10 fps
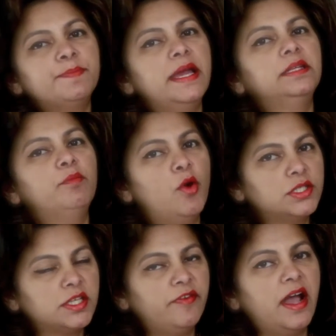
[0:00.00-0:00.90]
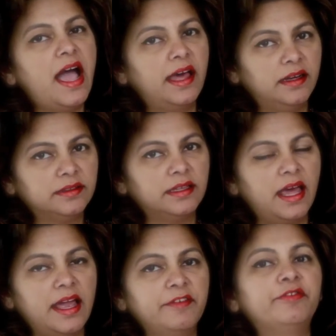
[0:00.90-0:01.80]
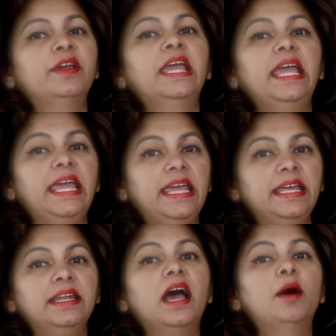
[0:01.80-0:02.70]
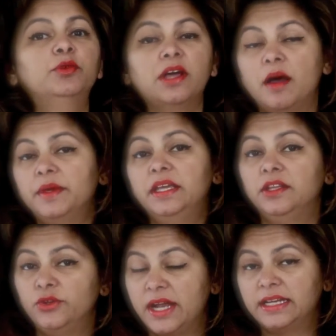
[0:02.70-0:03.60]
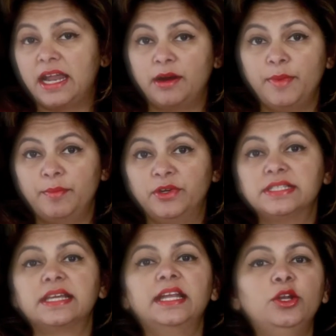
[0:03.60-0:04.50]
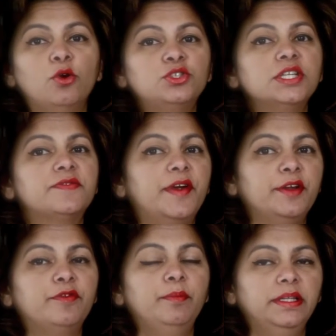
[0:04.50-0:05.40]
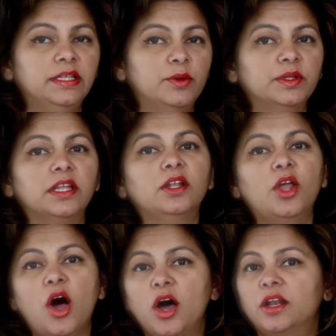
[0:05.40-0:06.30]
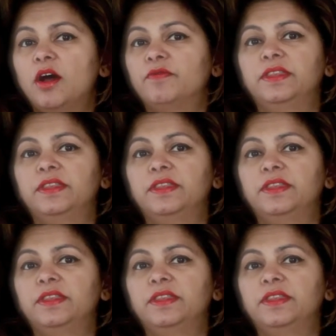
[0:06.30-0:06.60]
spent most of her adult life in Abu Dhabi in the United Arab Emirates. And I know she's very familiar with a lot of